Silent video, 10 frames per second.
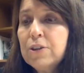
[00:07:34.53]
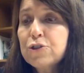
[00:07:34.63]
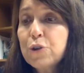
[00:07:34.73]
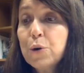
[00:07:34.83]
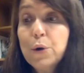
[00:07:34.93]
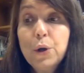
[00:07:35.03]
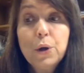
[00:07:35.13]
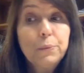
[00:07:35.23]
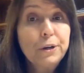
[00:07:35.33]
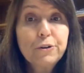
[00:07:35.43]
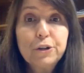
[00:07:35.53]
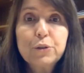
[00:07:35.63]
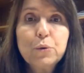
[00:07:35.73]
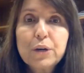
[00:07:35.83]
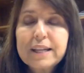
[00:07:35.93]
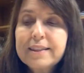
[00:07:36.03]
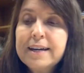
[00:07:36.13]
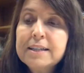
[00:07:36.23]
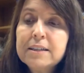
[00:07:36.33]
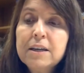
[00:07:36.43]
So we are going to look at
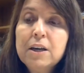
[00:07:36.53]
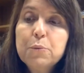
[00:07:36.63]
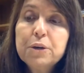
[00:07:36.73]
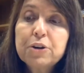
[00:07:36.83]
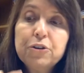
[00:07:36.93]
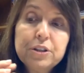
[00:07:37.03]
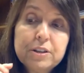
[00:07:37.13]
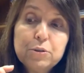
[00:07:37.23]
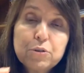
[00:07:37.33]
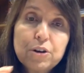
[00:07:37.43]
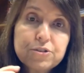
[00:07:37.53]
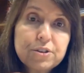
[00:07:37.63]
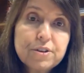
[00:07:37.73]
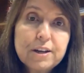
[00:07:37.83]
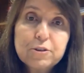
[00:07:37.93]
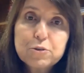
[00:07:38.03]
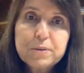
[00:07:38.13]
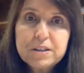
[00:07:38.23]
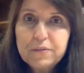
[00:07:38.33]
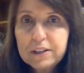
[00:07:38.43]
that. We are going then to concentrate on
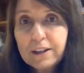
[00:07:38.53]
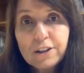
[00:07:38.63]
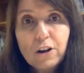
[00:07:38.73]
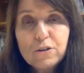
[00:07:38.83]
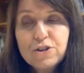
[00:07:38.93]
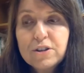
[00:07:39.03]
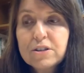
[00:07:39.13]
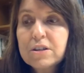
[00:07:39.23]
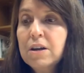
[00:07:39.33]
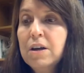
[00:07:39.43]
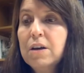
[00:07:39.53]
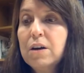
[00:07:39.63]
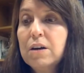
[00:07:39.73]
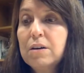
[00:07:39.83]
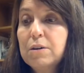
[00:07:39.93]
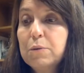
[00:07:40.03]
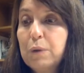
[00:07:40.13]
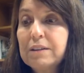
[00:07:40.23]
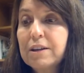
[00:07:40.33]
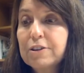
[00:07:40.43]
specific technologies.
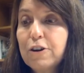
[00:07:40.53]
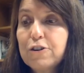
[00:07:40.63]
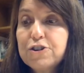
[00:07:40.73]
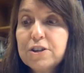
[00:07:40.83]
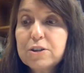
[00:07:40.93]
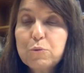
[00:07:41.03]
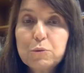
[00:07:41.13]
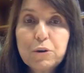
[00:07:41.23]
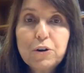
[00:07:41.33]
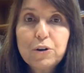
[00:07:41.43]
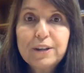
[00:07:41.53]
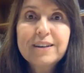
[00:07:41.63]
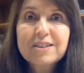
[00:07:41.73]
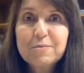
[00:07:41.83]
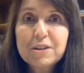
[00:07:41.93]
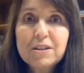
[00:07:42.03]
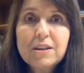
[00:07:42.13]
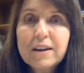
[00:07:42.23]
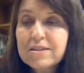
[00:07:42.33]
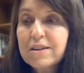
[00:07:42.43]
One technology is what we call
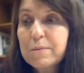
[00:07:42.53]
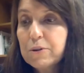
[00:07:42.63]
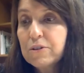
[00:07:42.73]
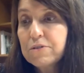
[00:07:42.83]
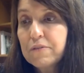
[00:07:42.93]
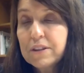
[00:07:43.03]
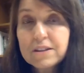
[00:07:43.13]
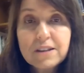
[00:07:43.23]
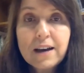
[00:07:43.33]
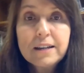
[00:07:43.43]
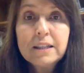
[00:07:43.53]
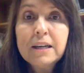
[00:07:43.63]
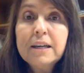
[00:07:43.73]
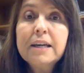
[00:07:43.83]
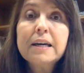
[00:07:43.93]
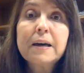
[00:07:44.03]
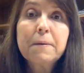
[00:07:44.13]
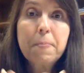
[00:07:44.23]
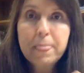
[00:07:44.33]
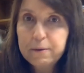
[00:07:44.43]
XMDD, Extreme Model Driven Design.
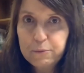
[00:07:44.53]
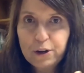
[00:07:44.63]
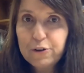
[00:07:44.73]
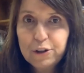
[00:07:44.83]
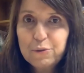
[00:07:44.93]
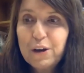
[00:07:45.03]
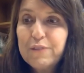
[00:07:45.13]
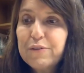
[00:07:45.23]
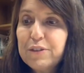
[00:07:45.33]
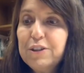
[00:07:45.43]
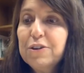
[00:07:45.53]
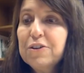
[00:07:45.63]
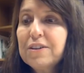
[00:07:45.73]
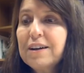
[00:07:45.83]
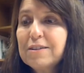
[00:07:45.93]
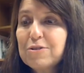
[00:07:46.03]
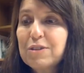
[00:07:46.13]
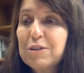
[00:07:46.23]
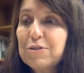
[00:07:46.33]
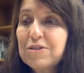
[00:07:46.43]
We are going to have a video on that,
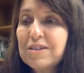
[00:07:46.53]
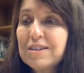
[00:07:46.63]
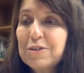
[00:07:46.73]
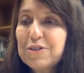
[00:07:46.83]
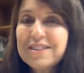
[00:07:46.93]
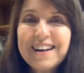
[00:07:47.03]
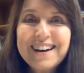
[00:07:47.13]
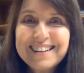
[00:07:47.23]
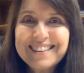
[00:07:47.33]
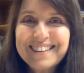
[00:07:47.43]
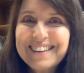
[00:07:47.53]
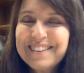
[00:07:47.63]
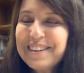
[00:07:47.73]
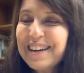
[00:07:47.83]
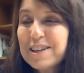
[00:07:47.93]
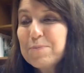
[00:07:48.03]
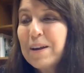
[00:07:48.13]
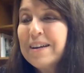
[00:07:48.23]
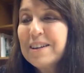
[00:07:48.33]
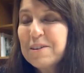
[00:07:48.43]
so I don't start okay,
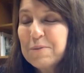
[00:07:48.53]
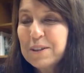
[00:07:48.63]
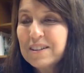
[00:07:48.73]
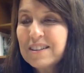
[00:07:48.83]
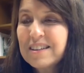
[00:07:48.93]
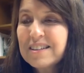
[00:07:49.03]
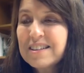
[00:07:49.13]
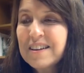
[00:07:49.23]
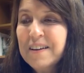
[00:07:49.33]
explaining you what it is.